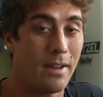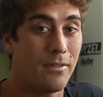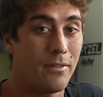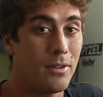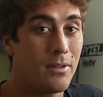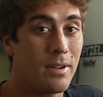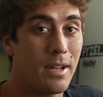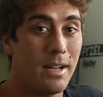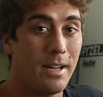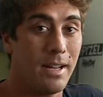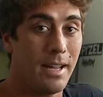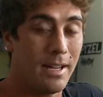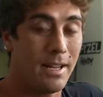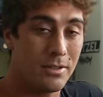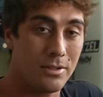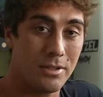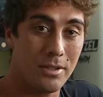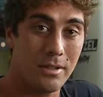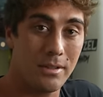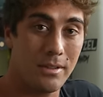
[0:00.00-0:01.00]
if you get
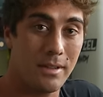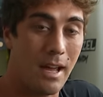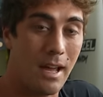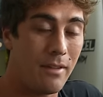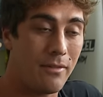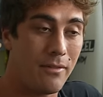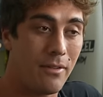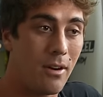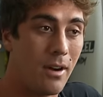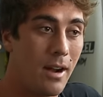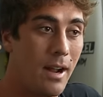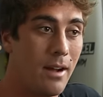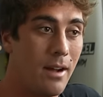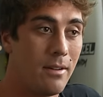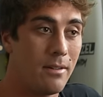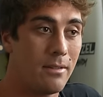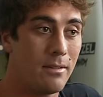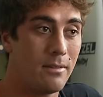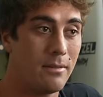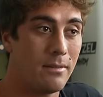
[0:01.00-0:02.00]
injured that far
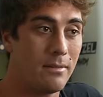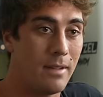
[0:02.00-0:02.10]
out